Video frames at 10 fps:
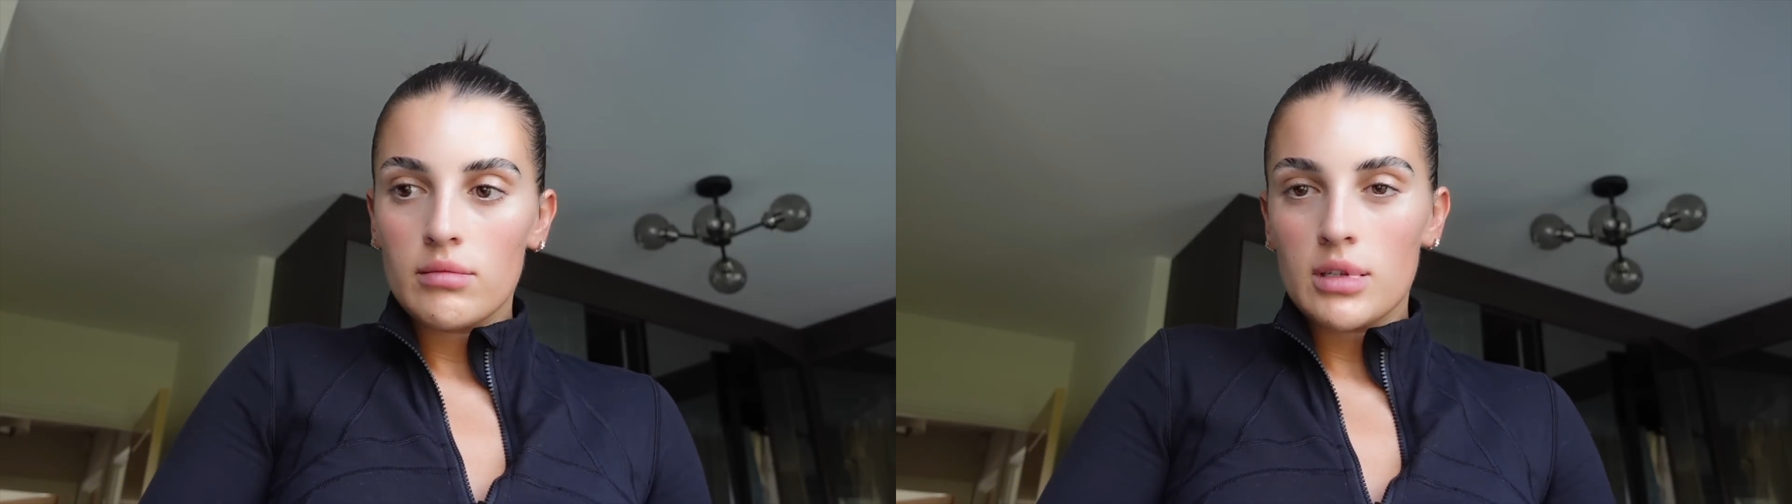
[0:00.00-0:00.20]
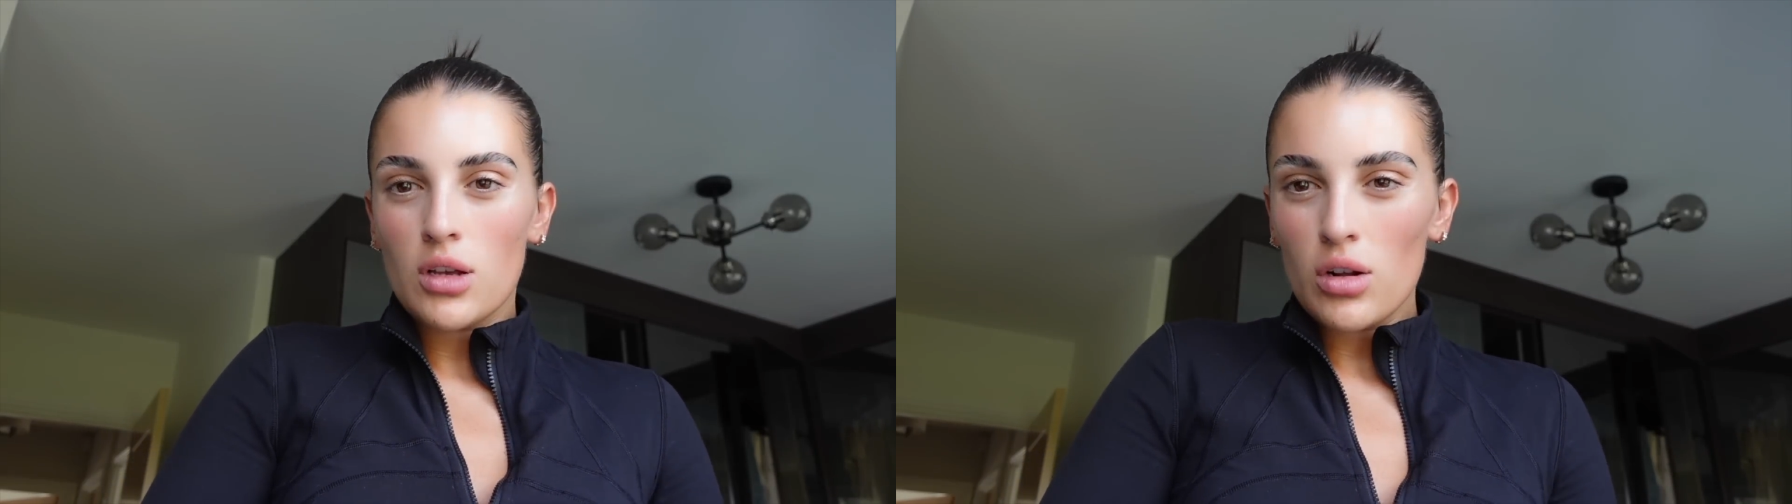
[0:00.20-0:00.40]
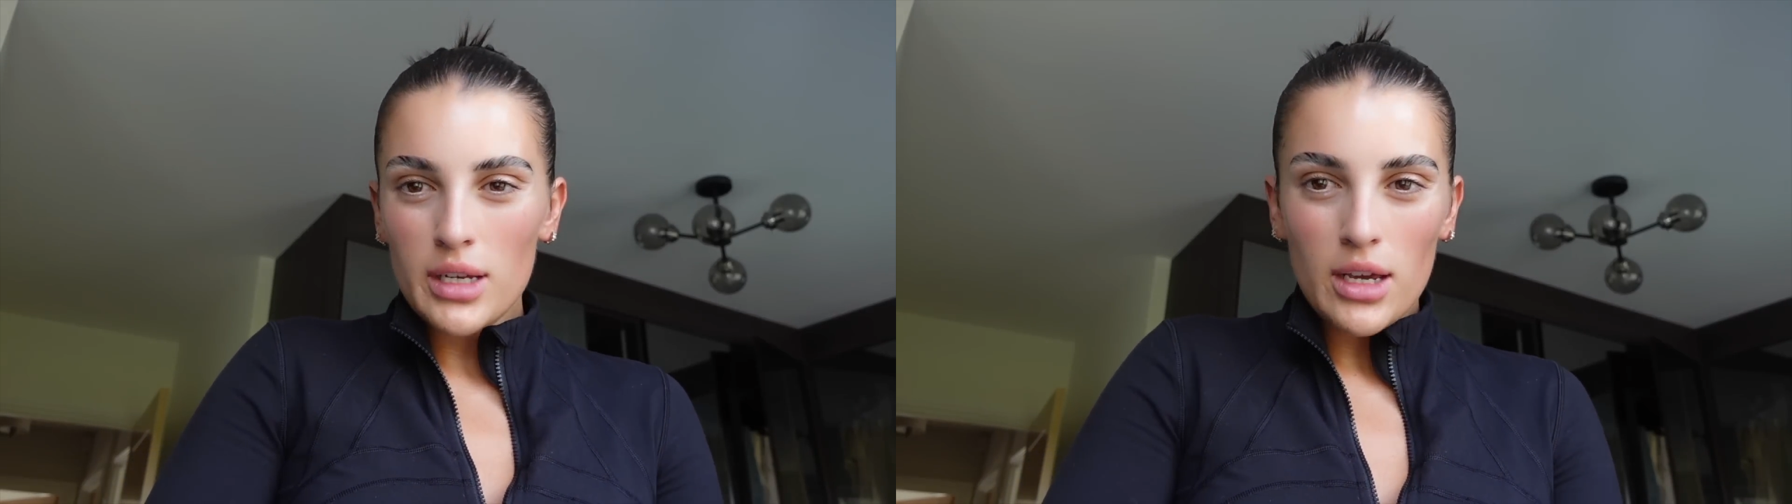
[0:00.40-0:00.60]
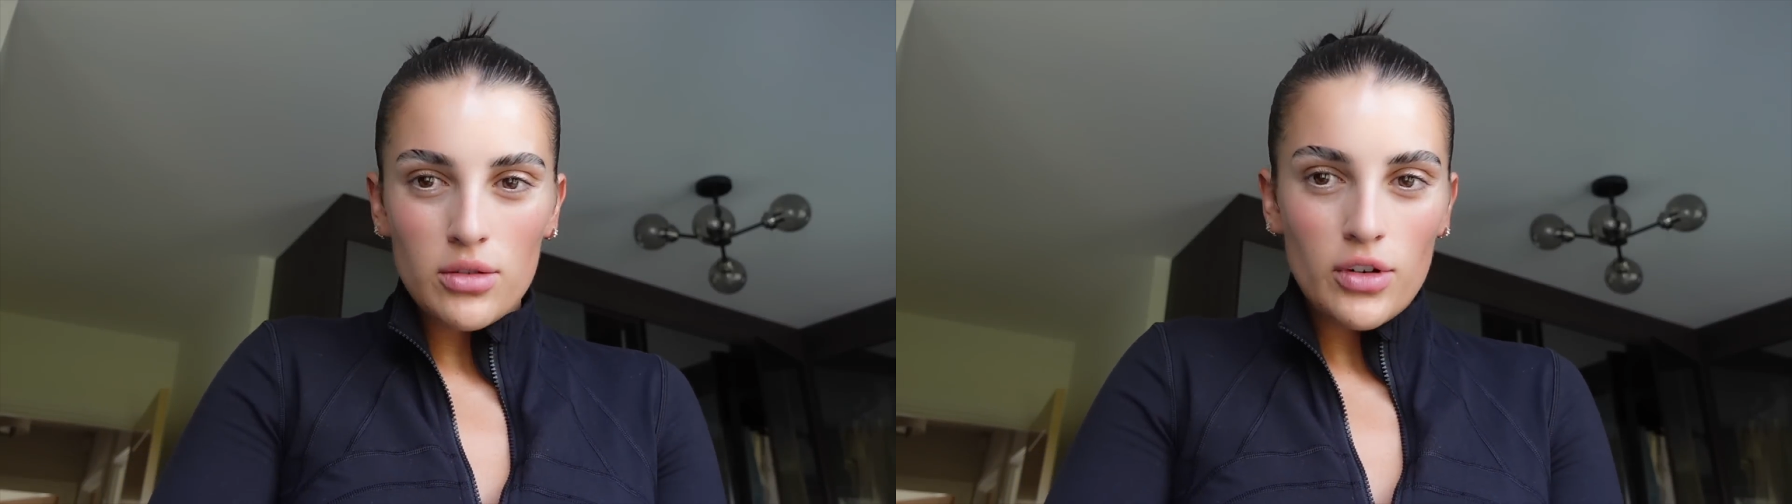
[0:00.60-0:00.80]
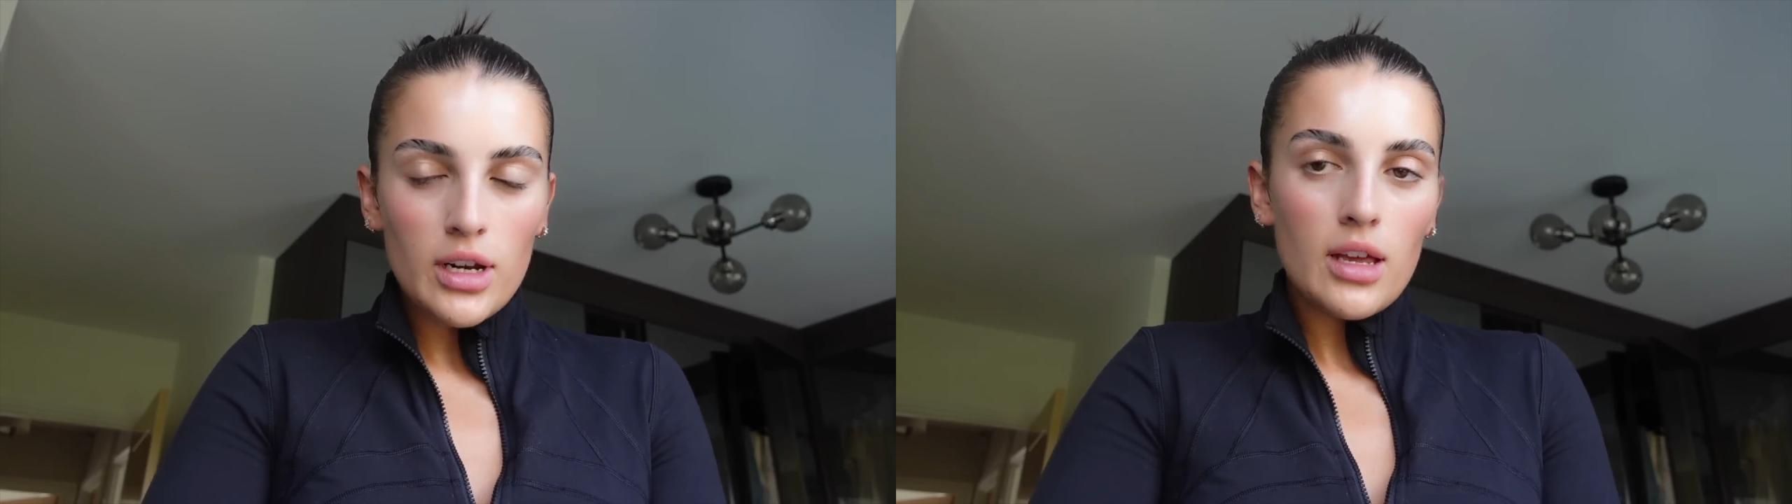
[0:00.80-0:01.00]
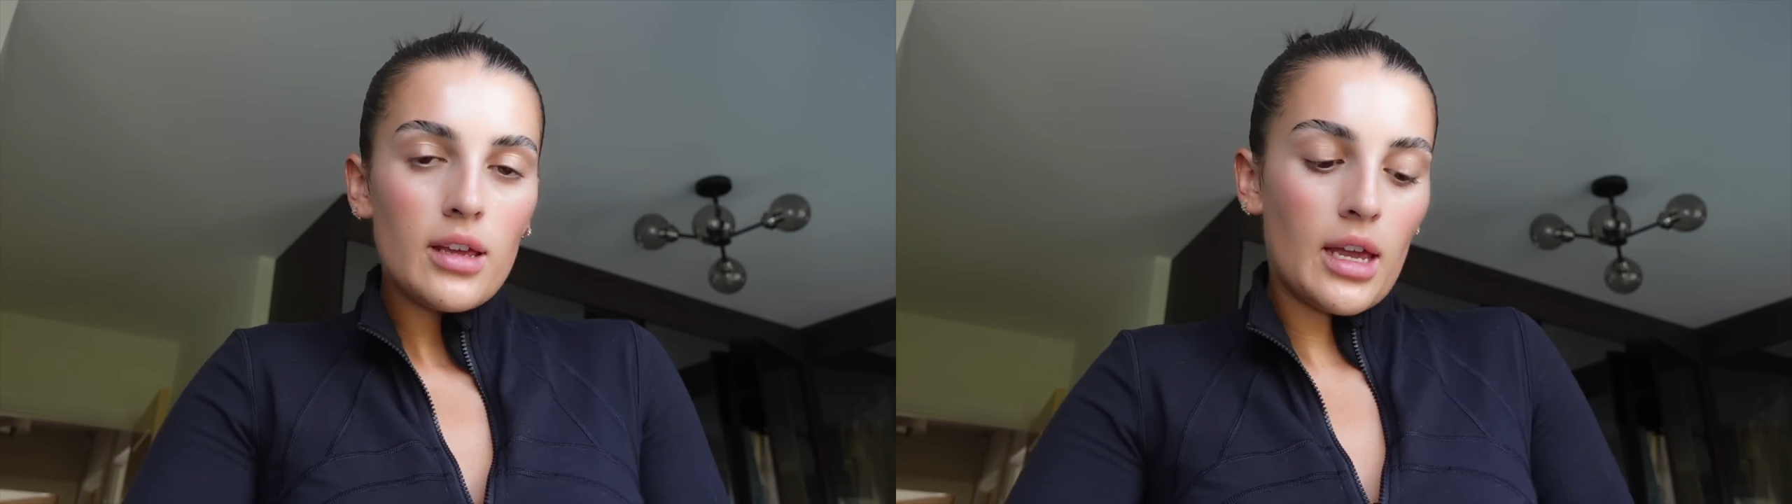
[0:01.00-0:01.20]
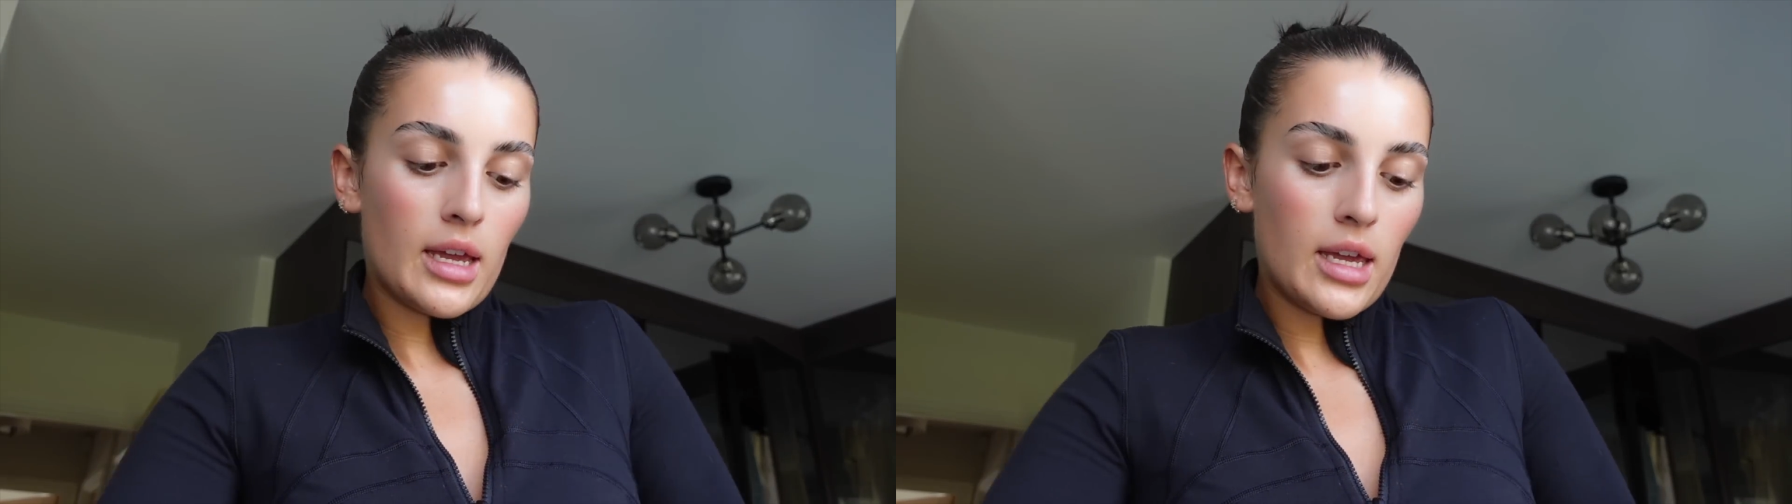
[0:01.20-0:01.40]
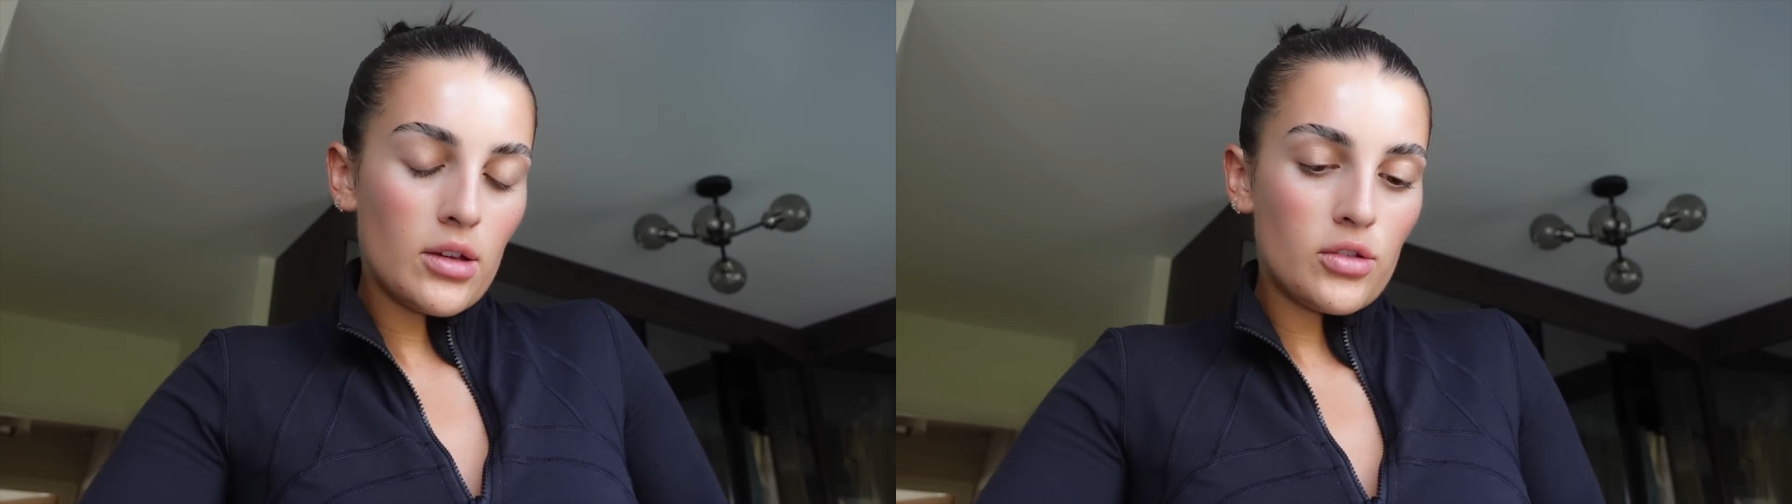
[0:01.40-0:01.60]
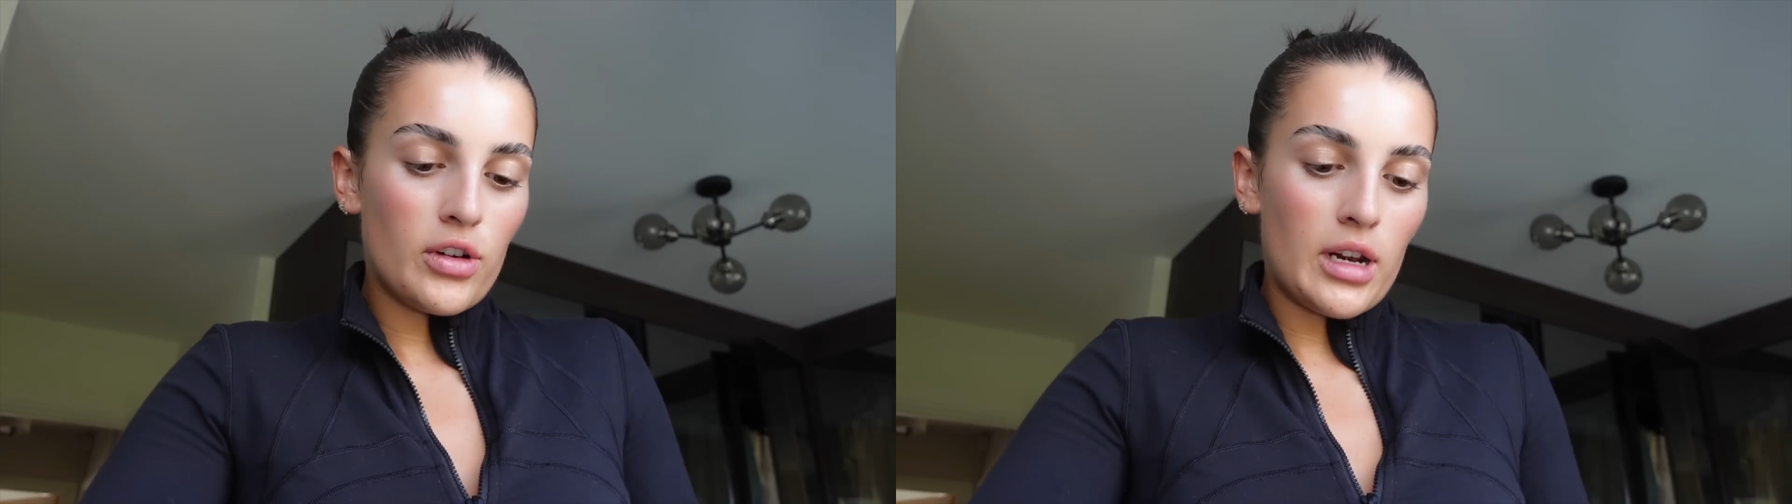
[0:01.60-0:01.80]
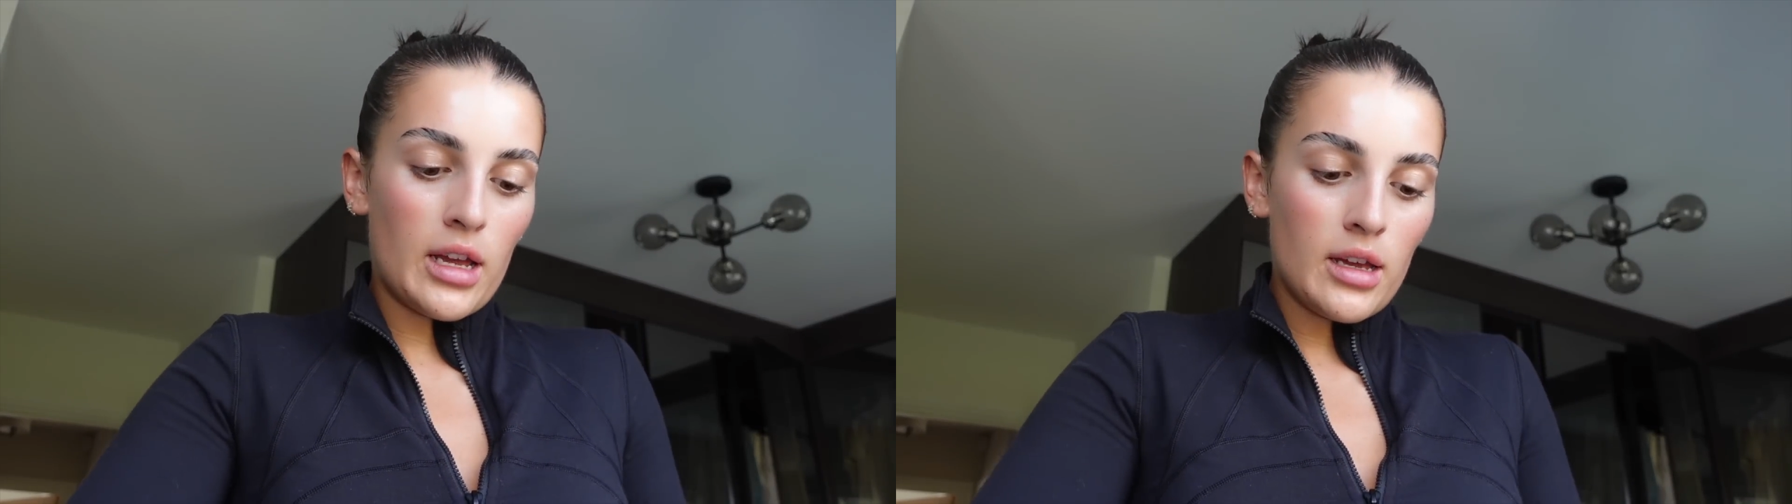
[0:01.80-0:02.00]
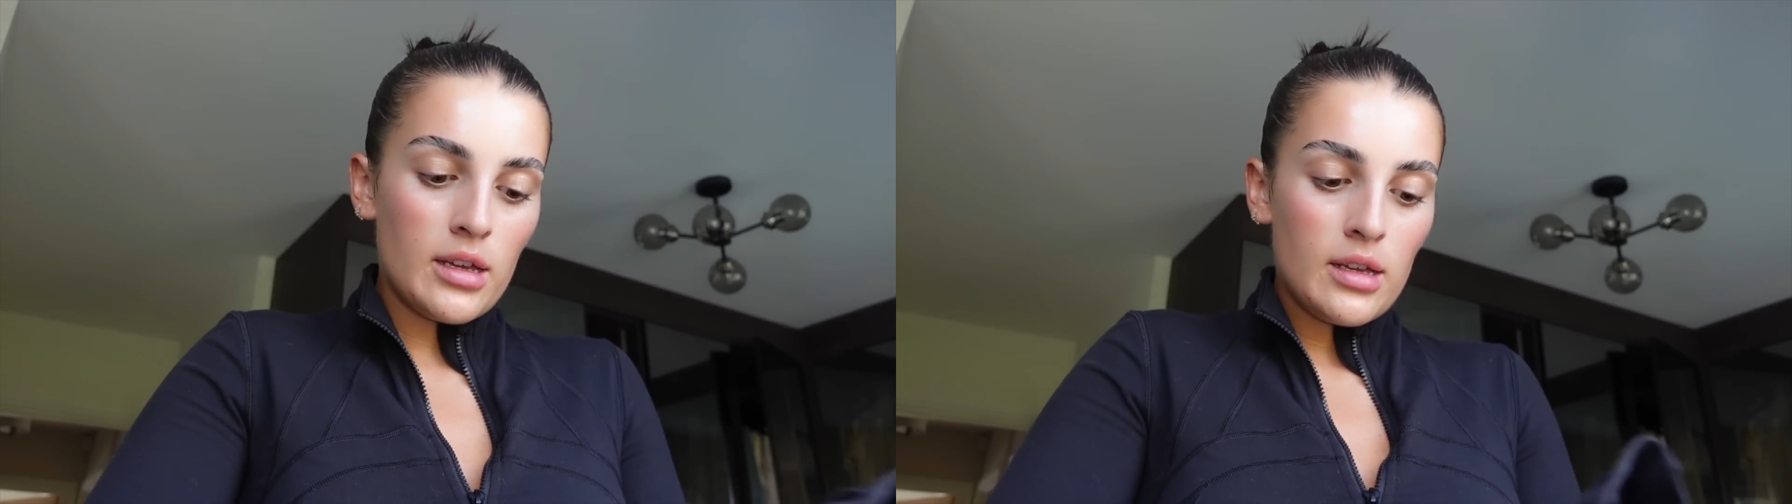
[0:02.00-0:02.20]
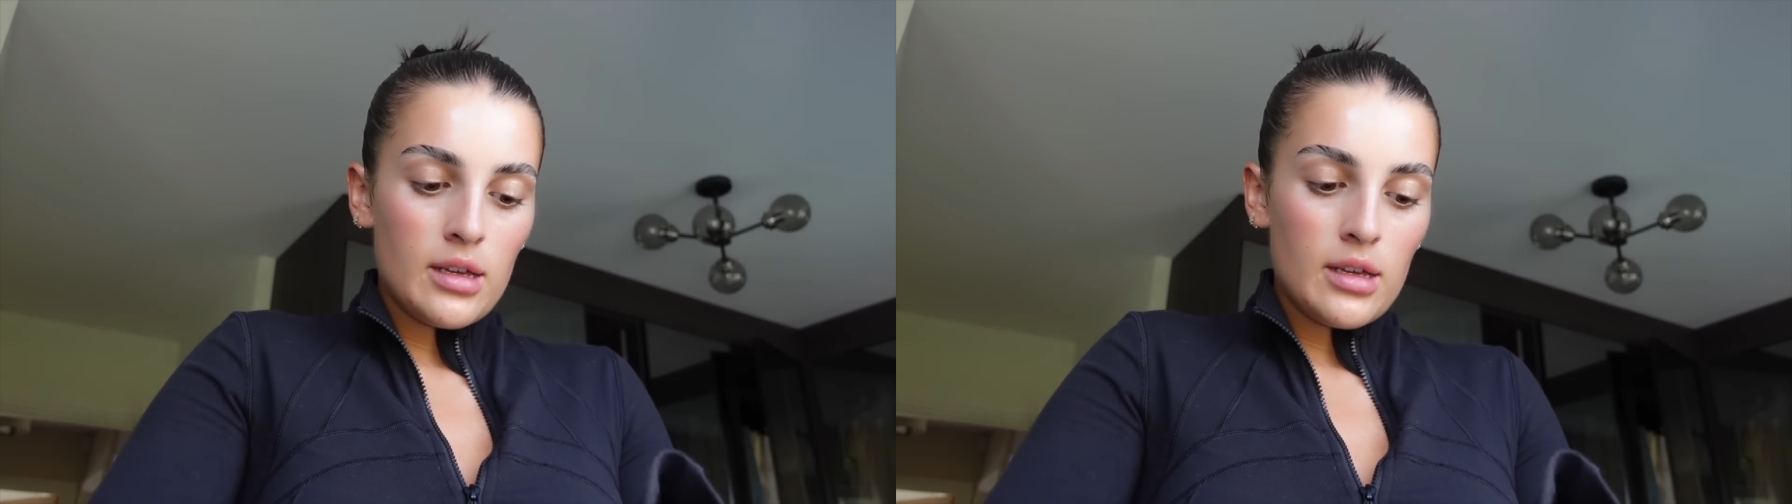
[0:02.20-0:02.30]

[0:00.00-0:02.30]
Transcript: Is it called Quay Australia? Yeah, Quay Australia.